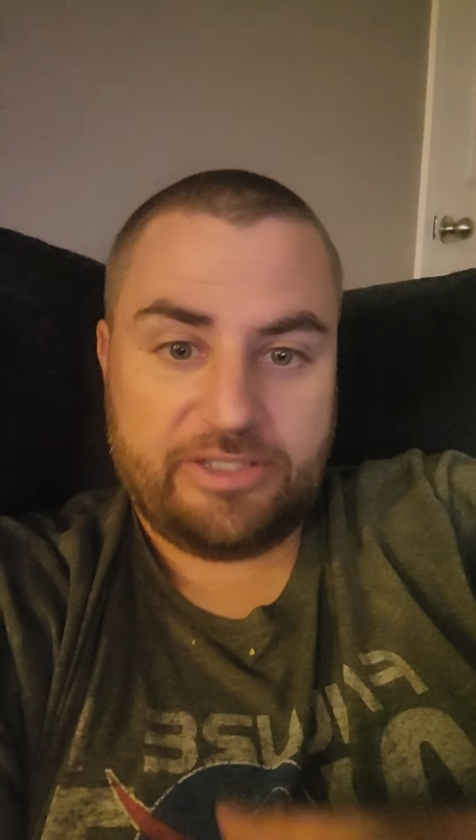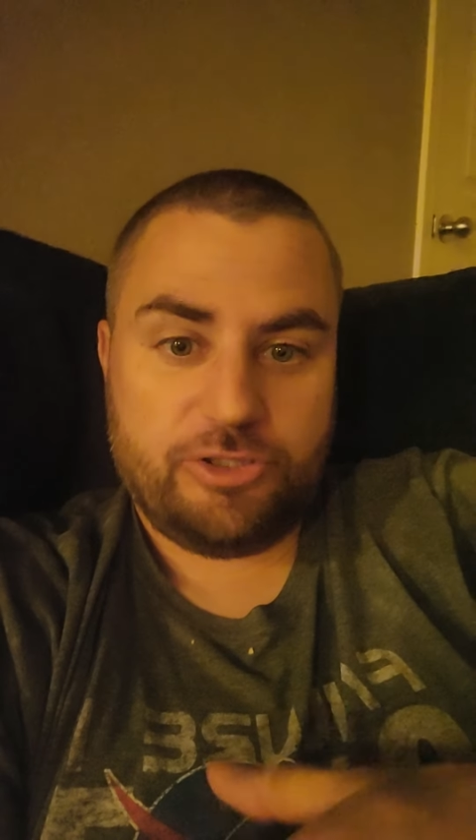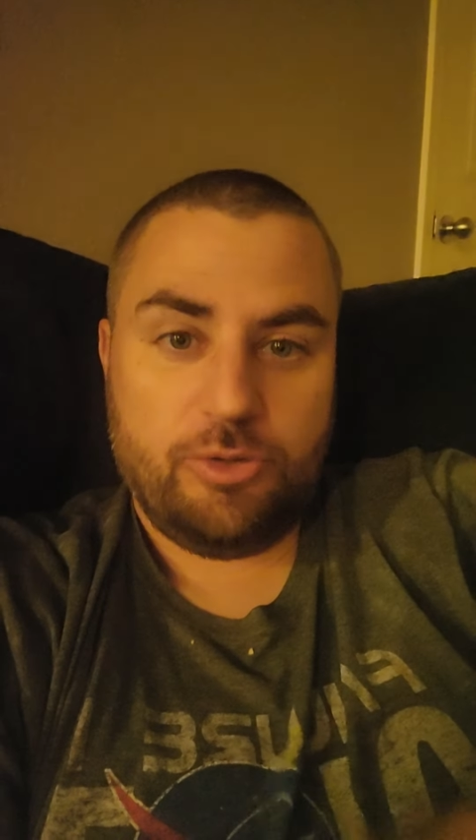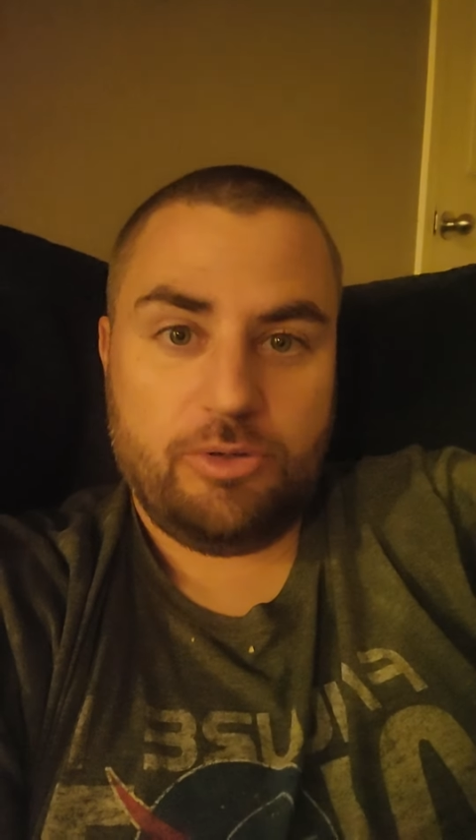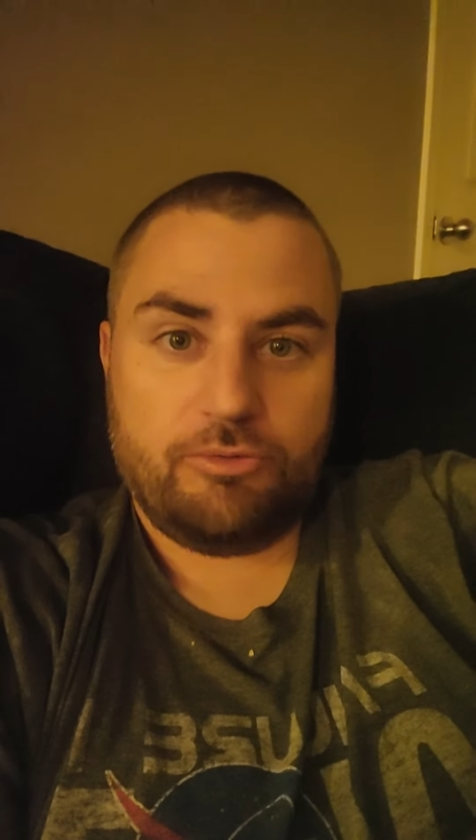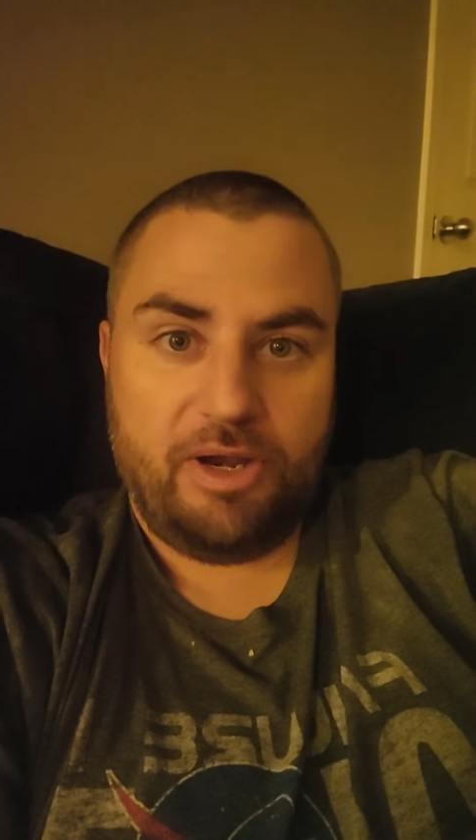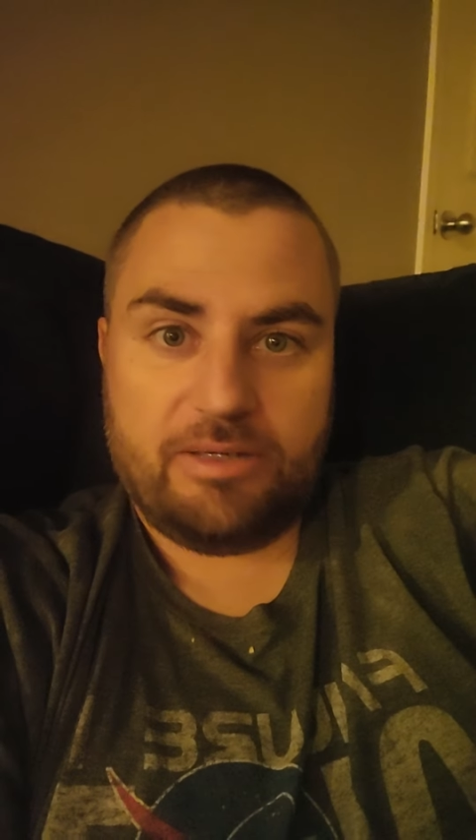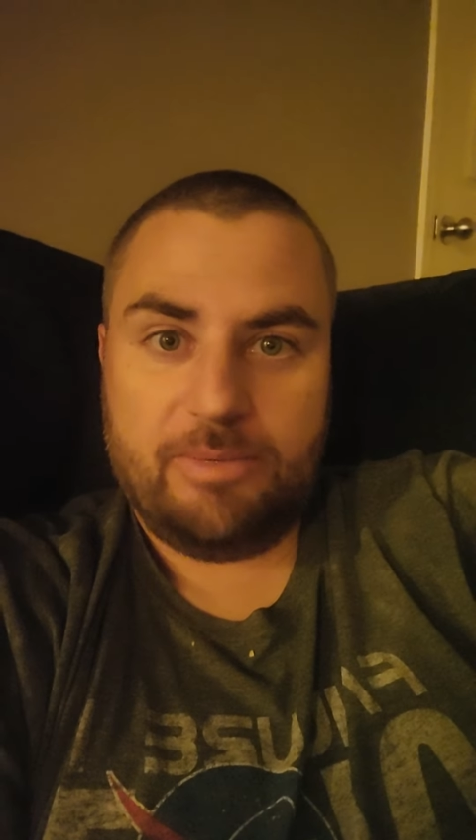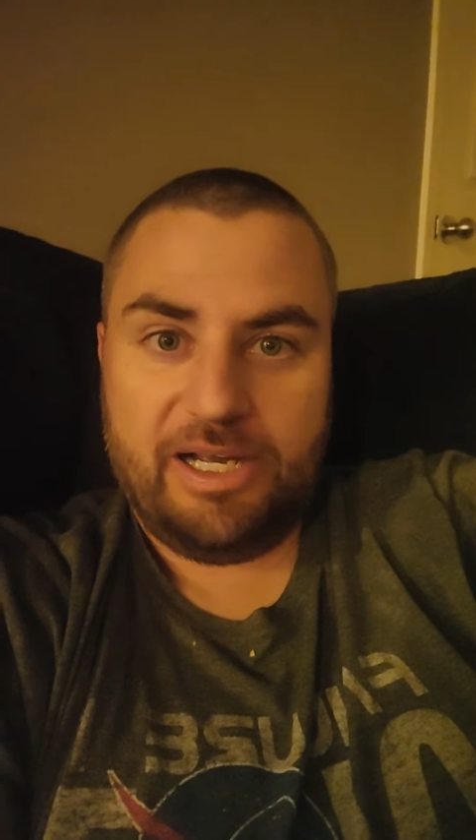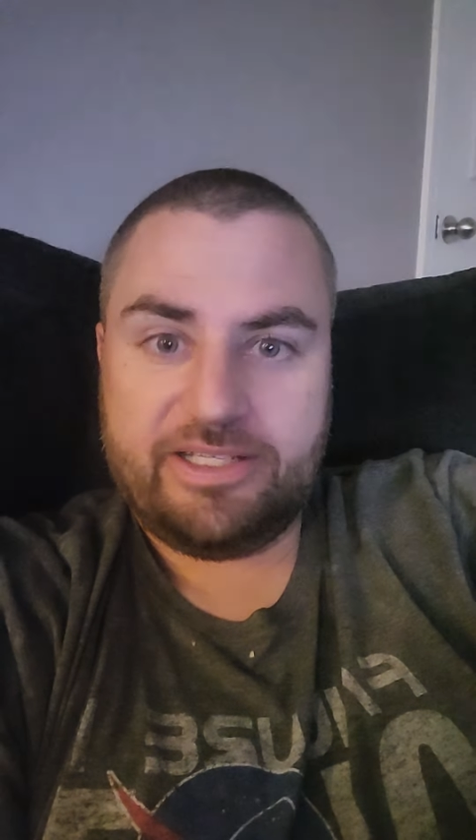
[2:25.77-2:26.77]
like to go on
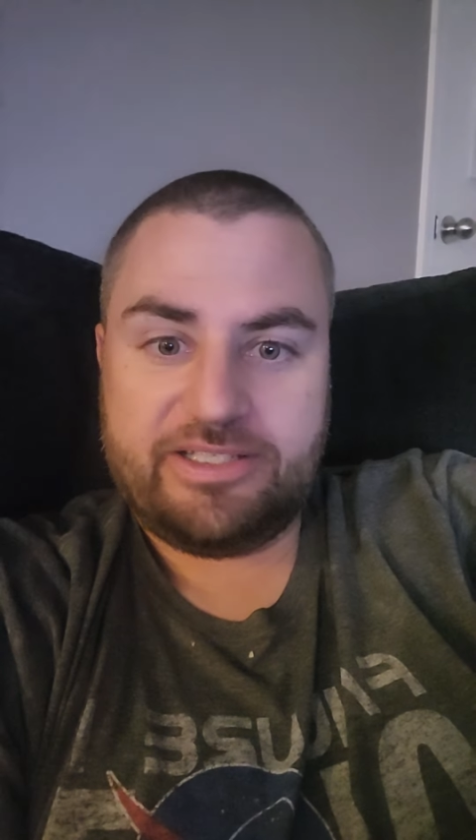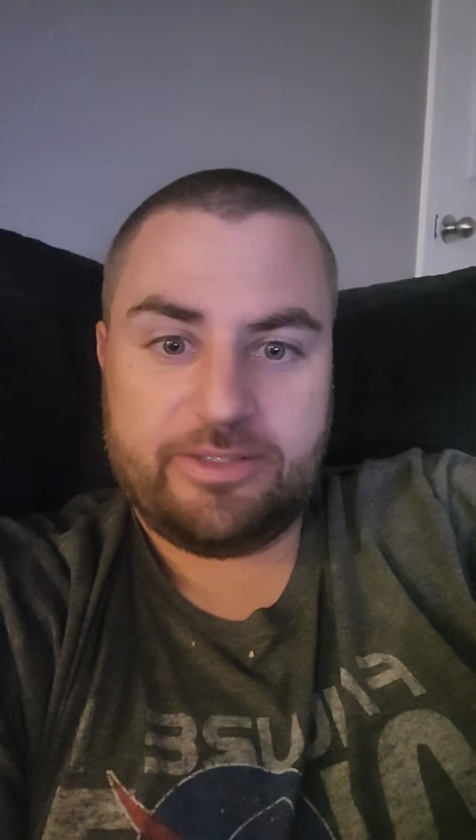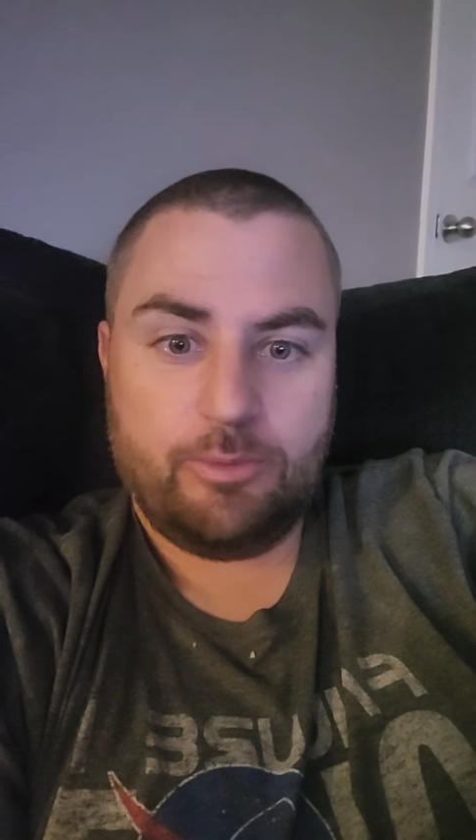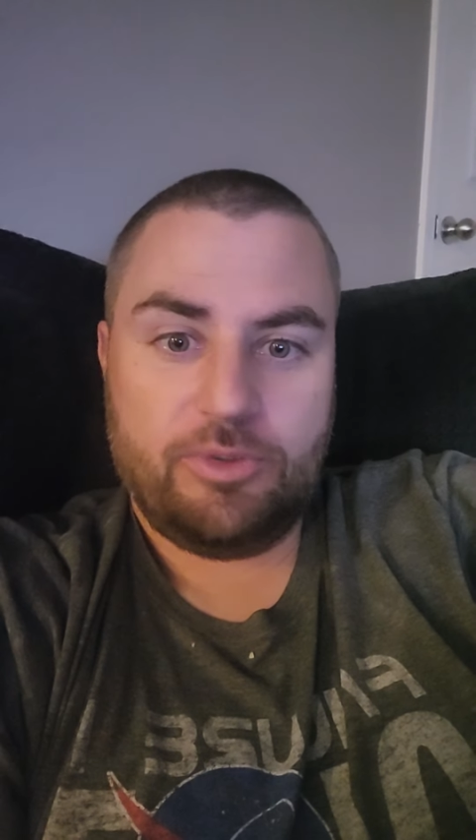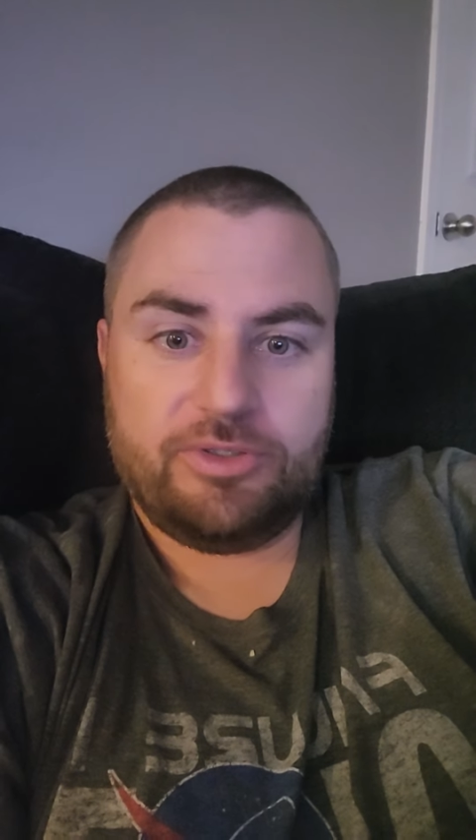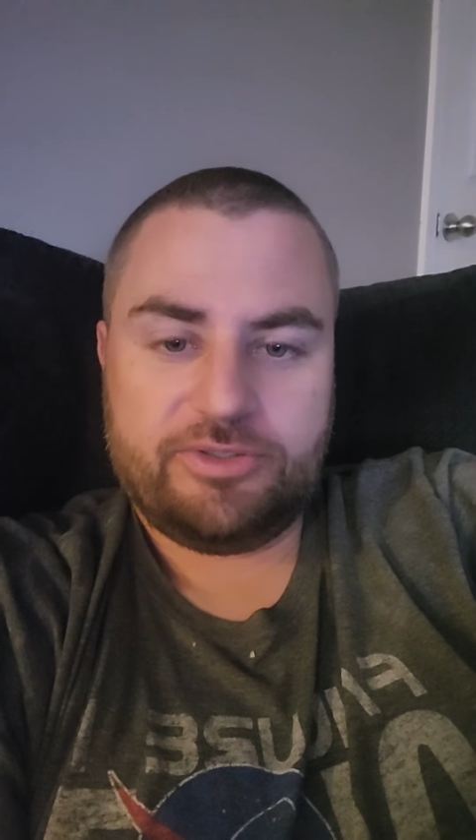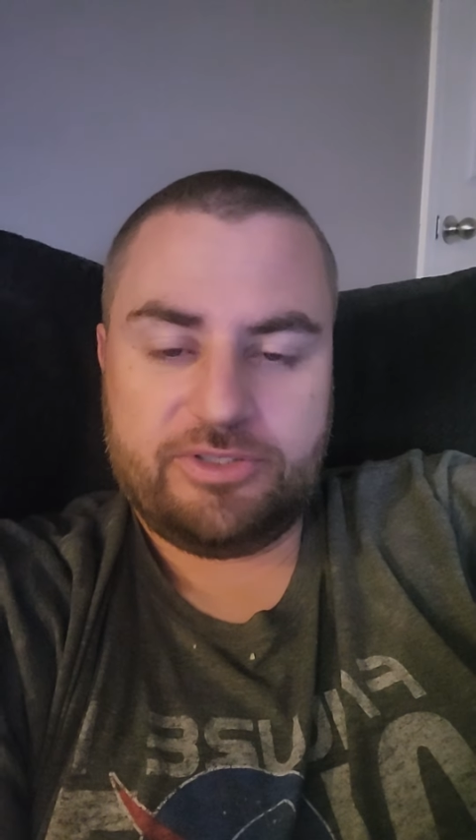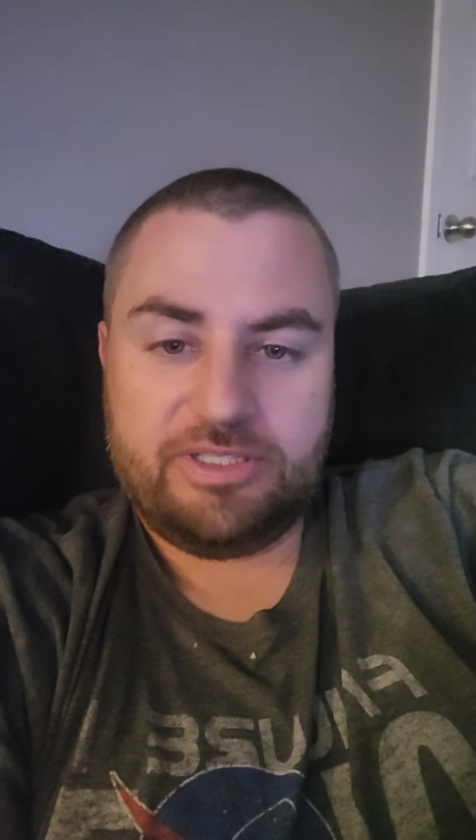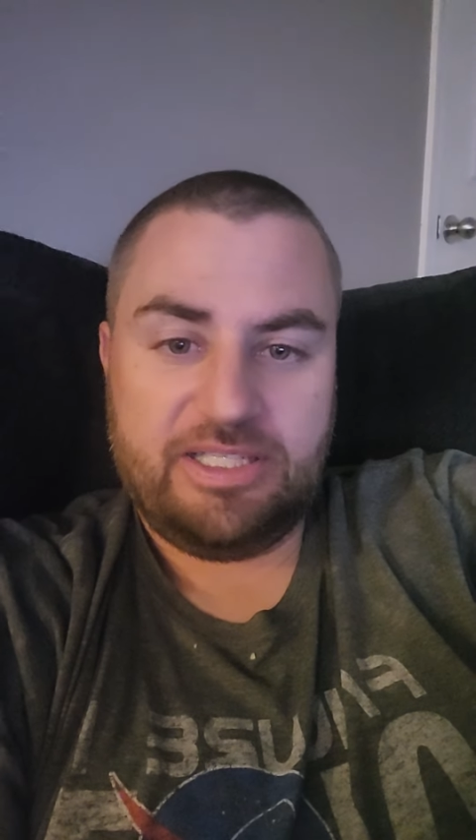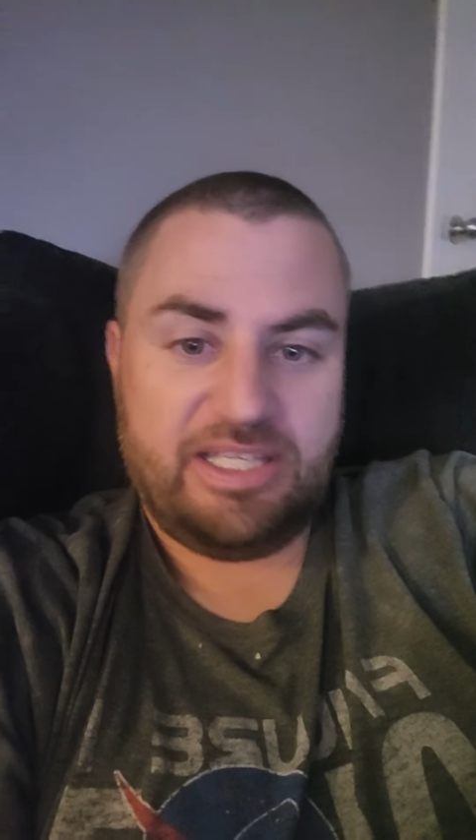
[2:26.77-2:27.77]
random hikes in the woods.